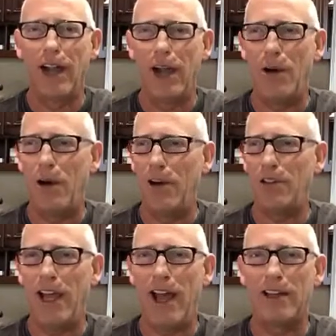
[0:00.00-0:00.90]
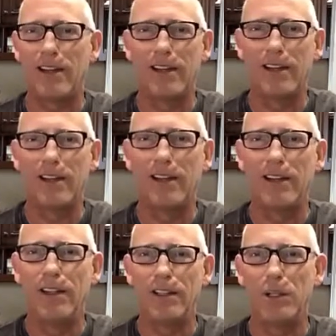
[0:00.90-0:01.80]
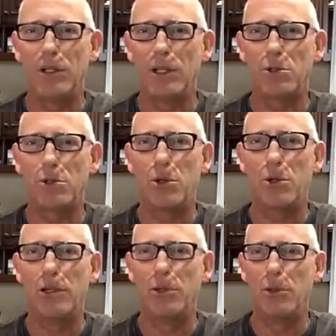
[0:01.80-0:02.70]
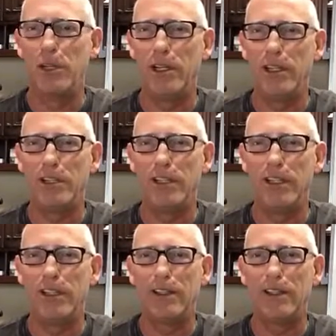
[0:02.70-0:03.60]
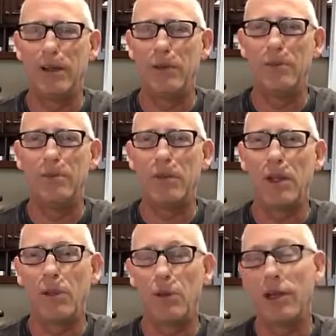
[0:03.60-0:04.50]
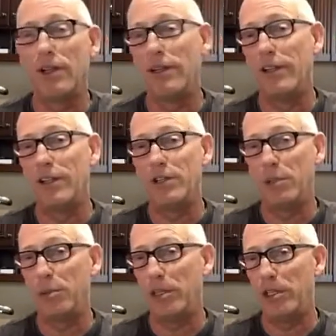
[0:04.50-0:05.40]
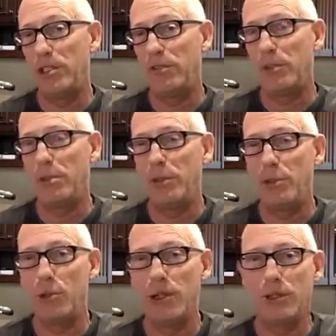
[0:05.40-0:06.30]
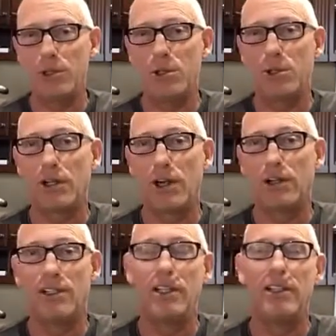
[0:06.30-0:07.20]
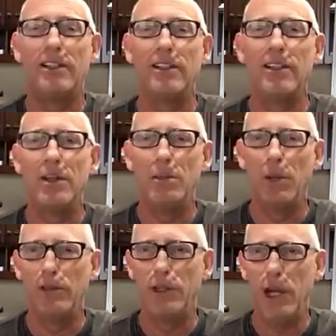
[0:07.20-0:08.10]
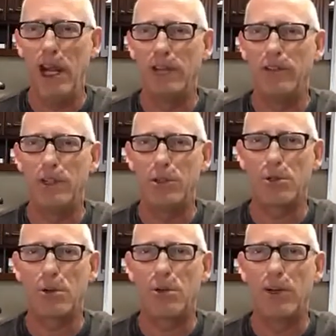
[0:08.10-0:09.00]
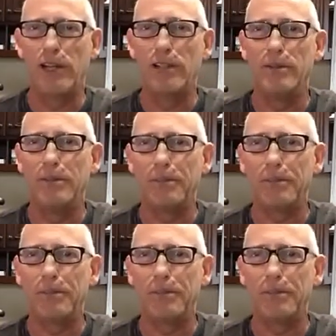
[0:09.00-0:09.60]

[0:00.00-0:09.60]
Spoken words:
How hard is that? Seems like trolling would be an easy thing to do. Well, at least it would be easy for people who went to troll college. But if you can't even troll right,